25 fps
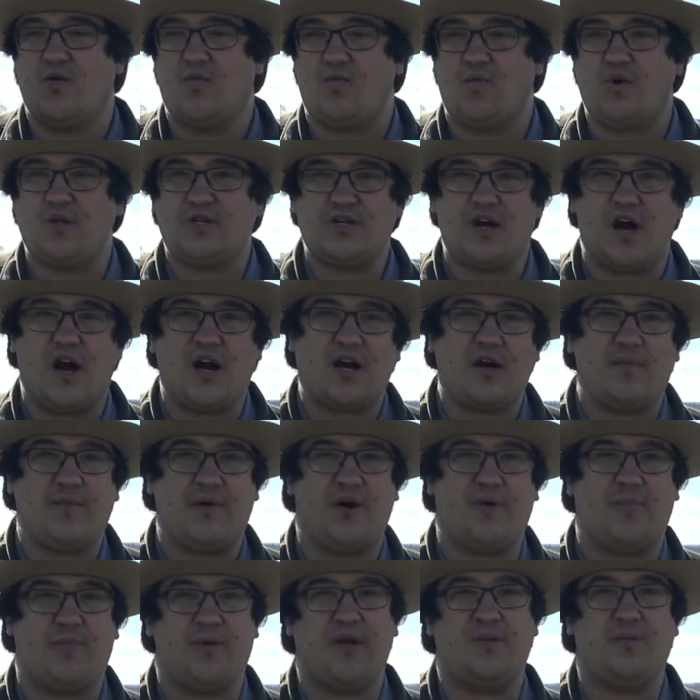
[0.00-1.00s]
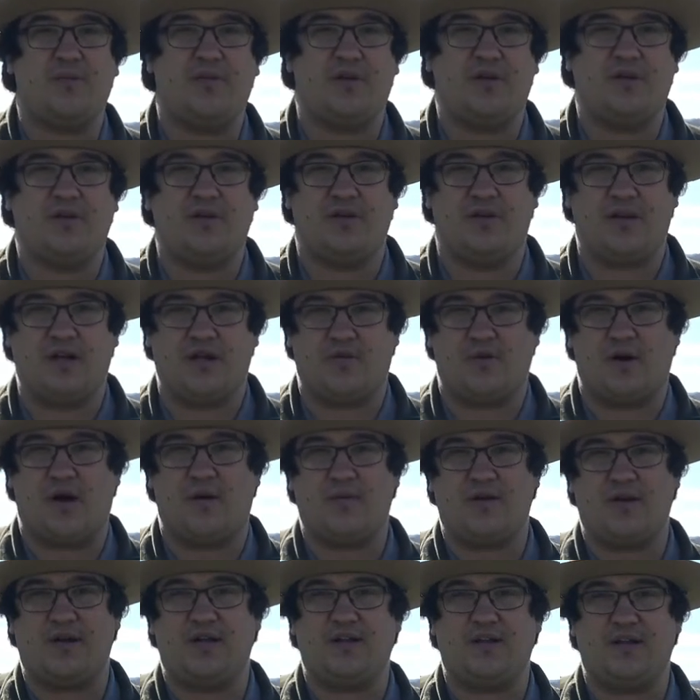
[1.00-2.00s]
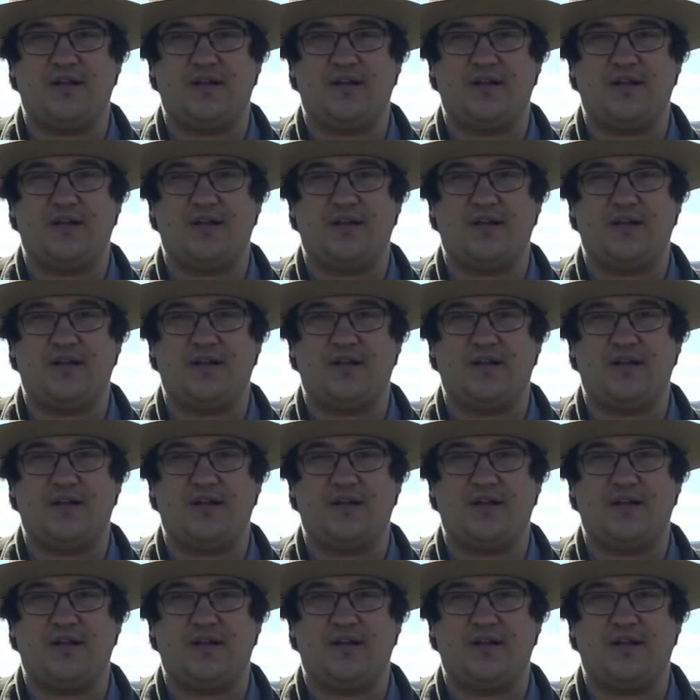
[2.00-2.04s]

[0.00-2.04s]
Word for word: we talk about people like Robert E.